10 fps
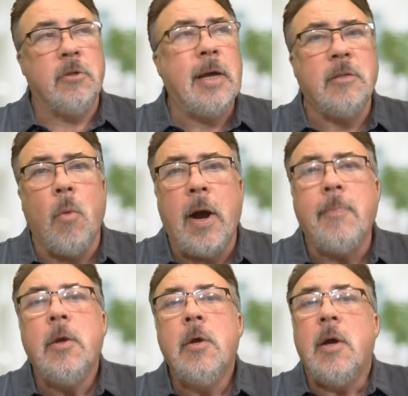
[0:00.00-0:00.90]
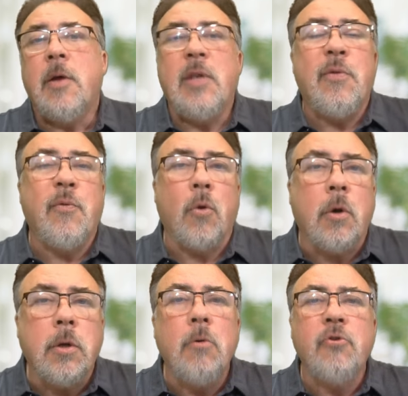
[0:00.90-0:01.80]
So that's why the
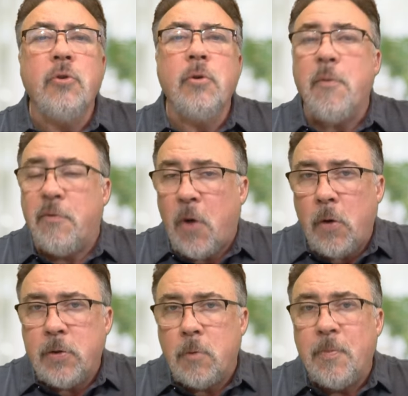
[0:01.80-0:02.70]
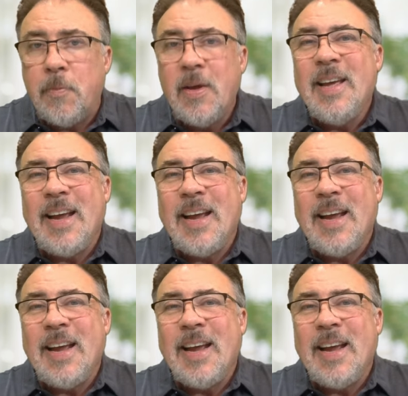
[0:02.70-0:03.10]
foreclosure volume